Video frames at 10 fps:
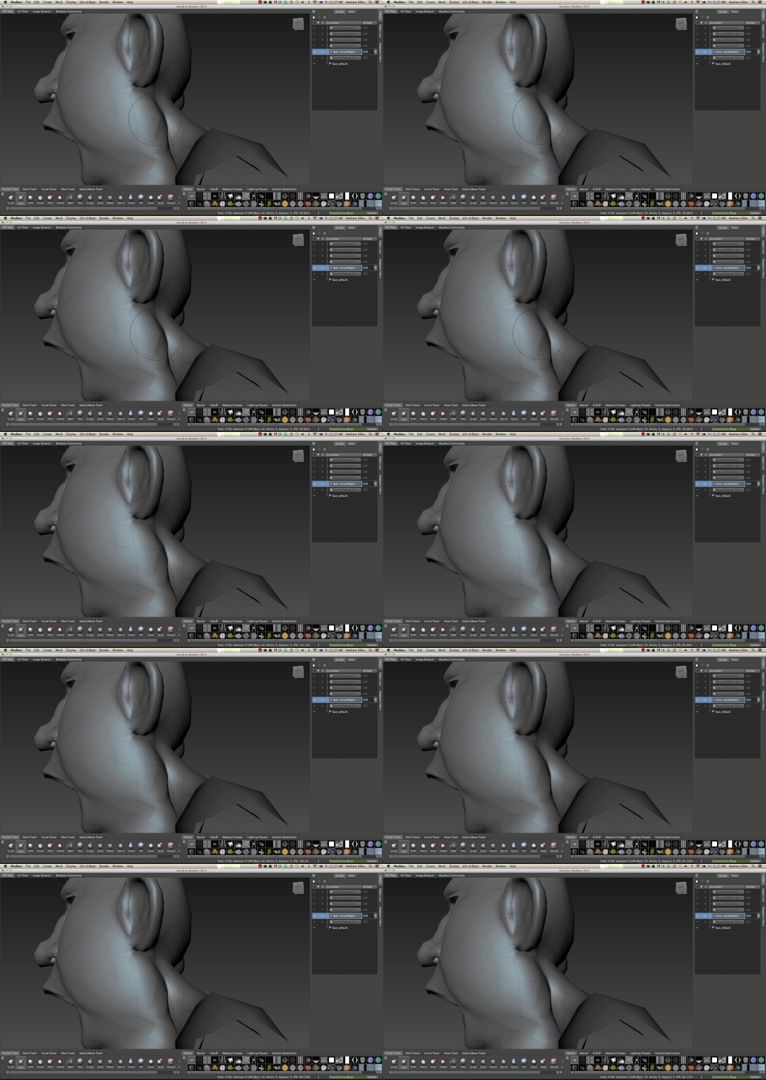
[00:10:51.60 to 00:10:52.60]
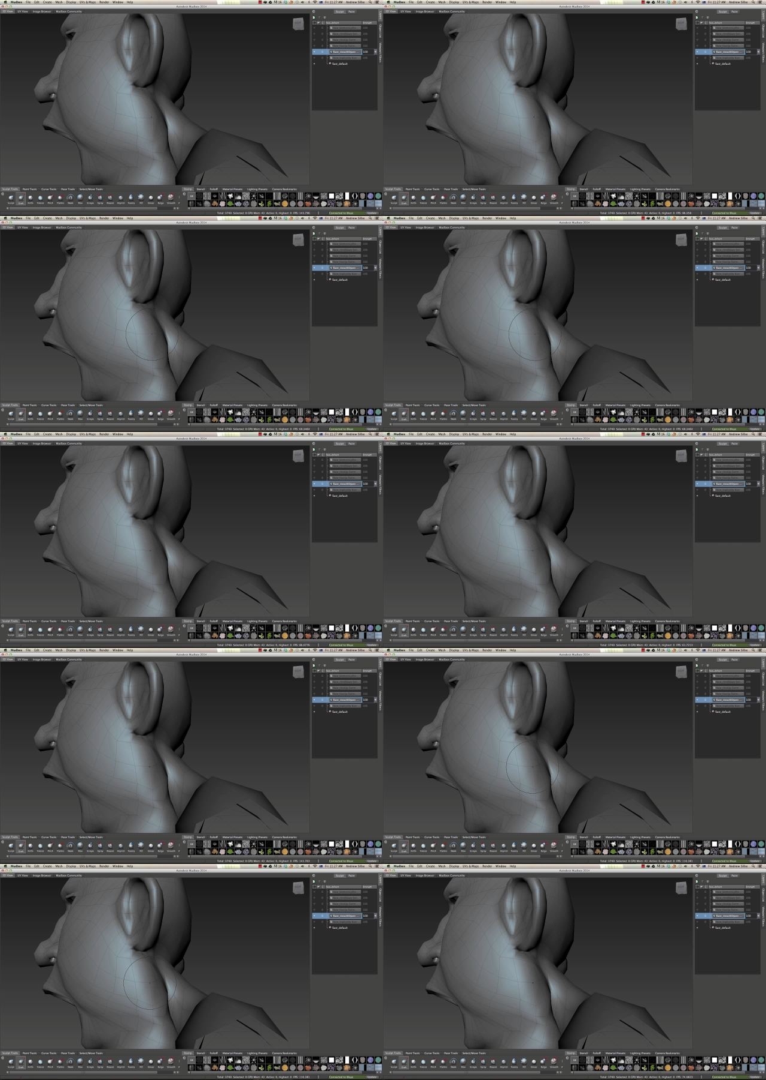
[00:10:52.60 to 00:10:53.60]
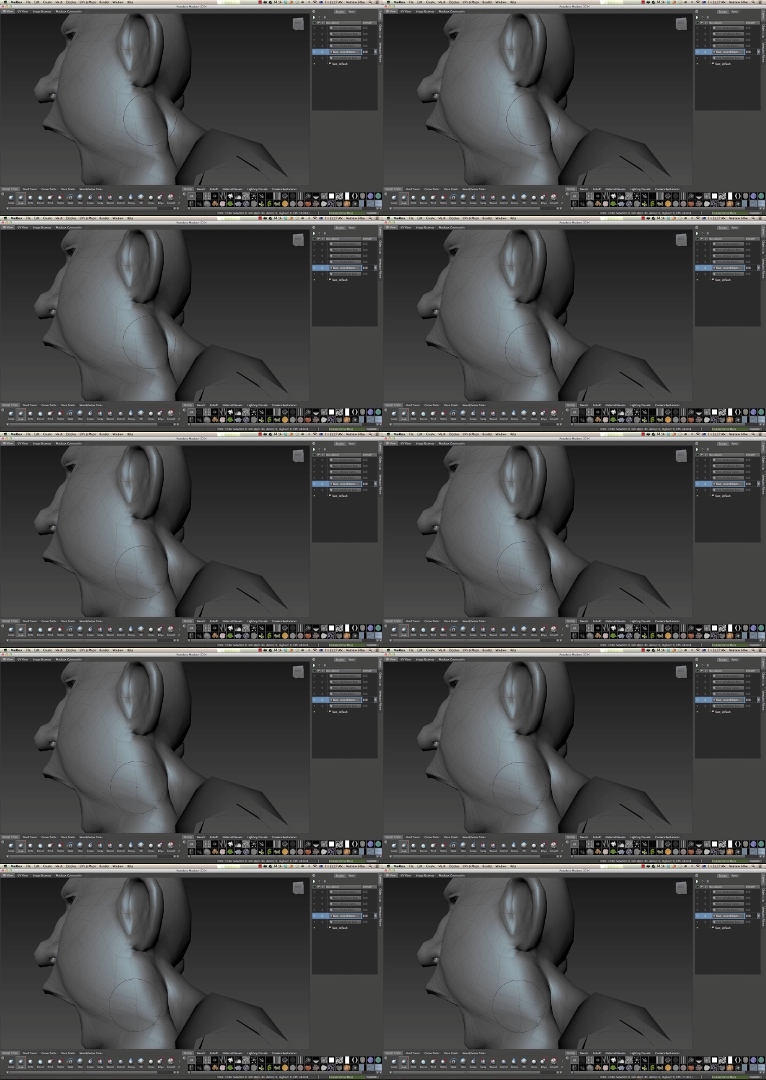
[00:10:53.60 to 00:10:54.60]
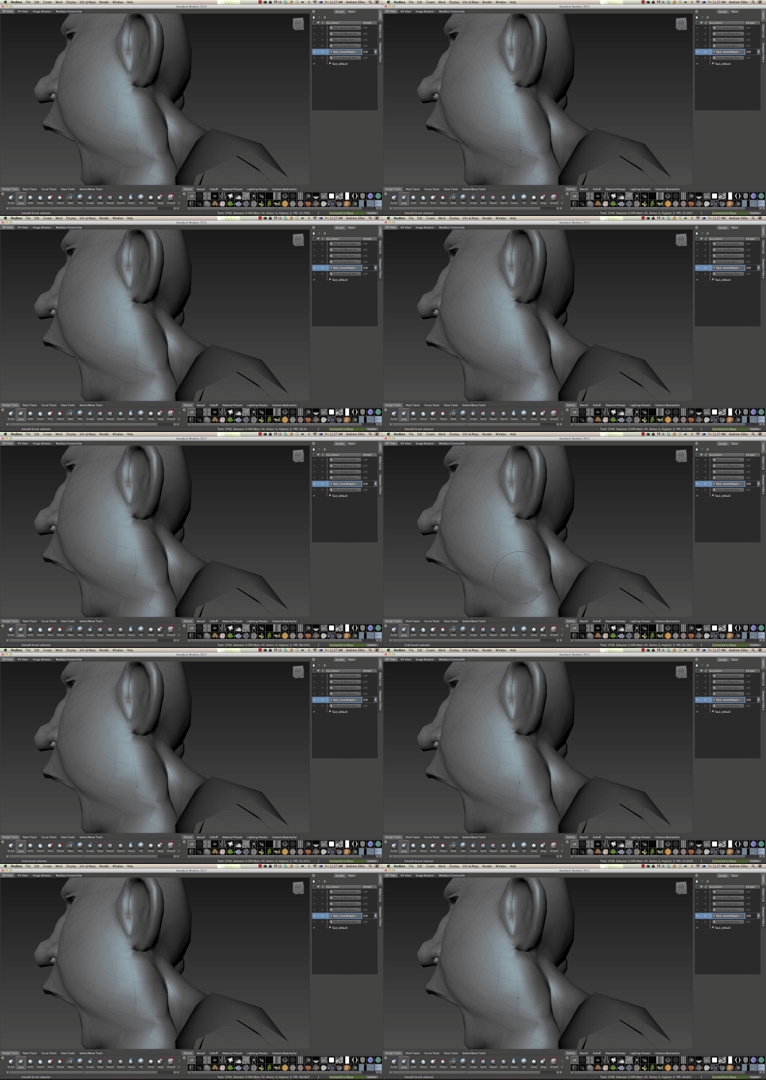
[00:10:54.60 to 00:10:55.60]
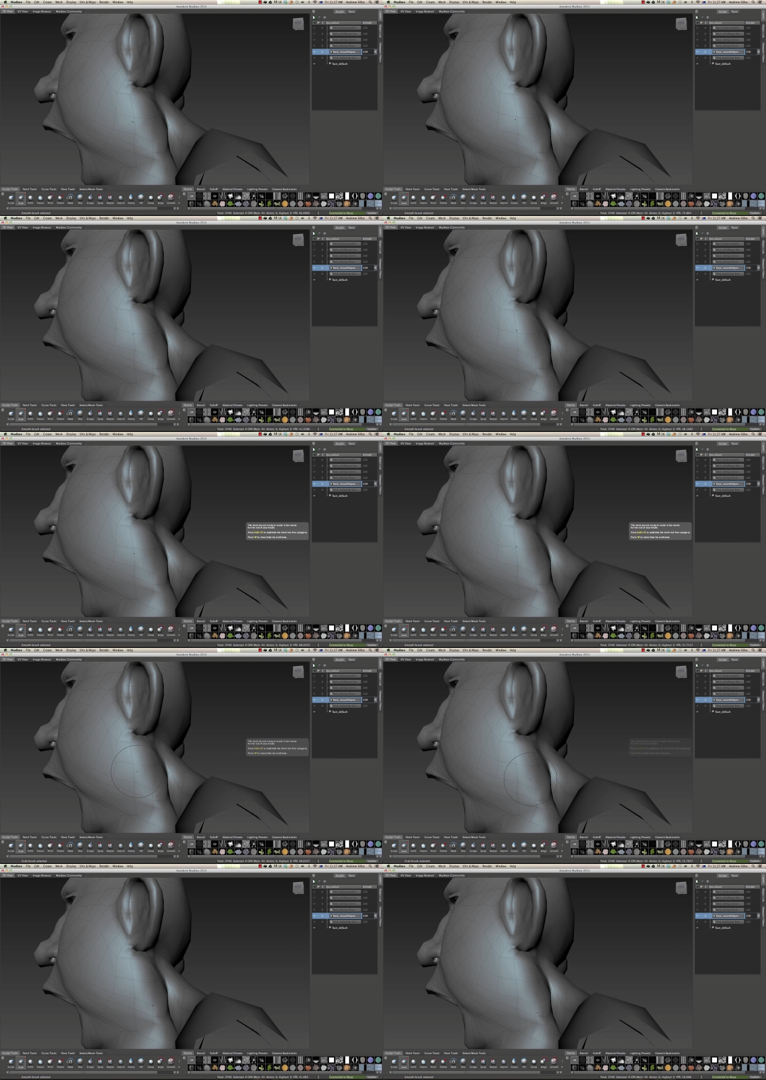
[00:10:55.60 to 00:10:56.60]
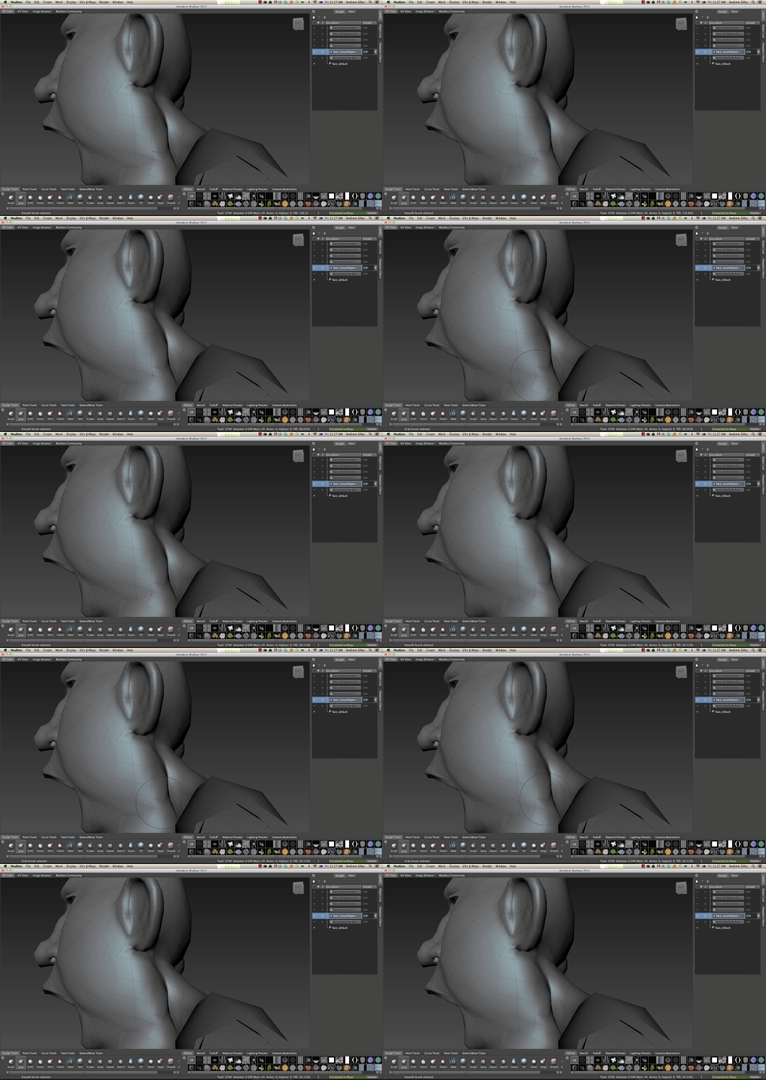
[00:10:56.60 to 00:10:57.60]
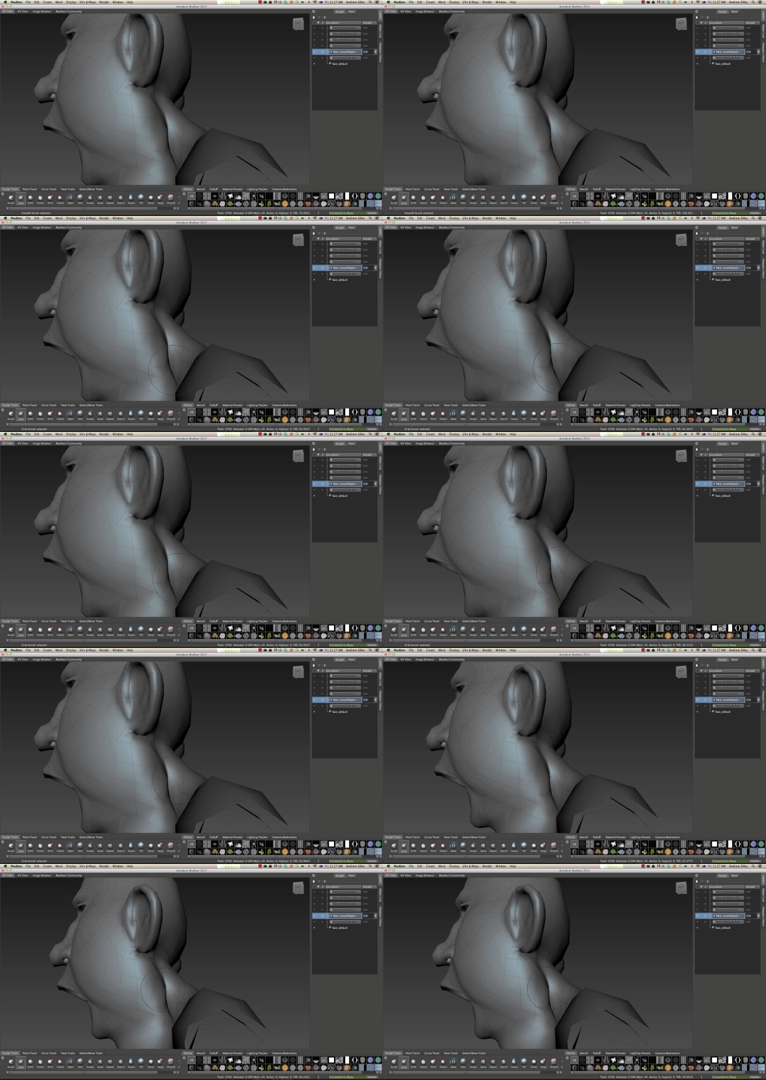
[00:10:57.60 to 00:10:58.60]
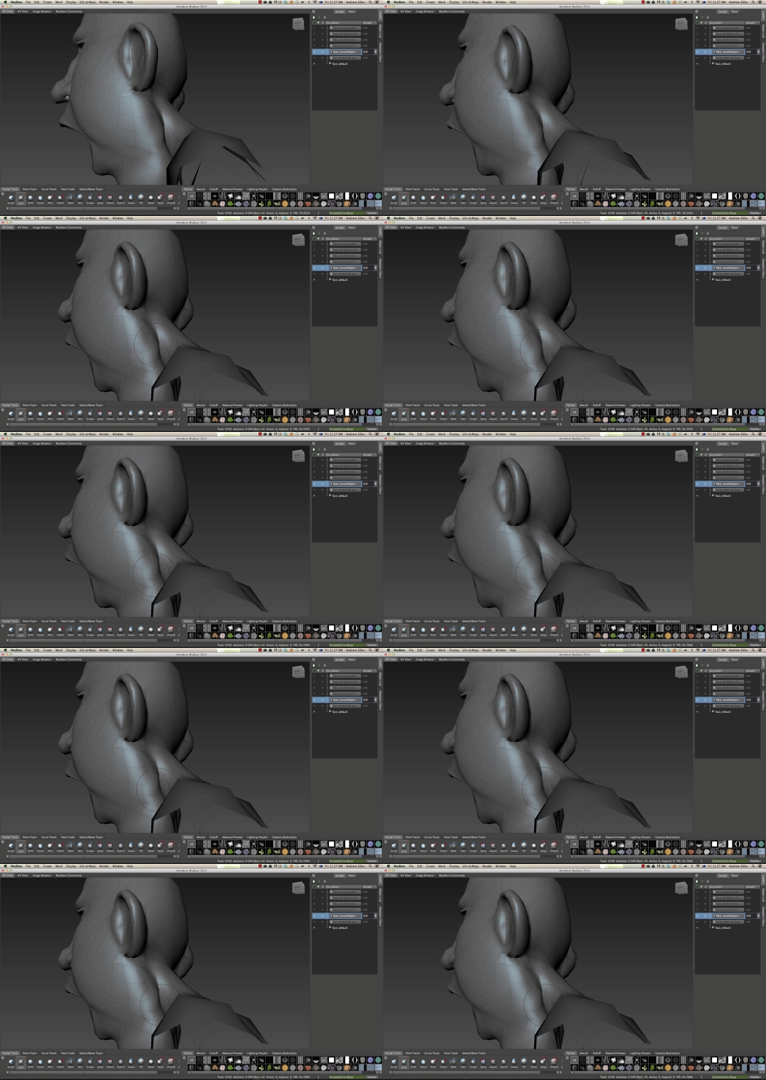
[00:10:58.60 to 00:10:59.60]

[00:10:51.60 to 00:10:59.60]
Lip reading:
Nobody's mouth can be seen.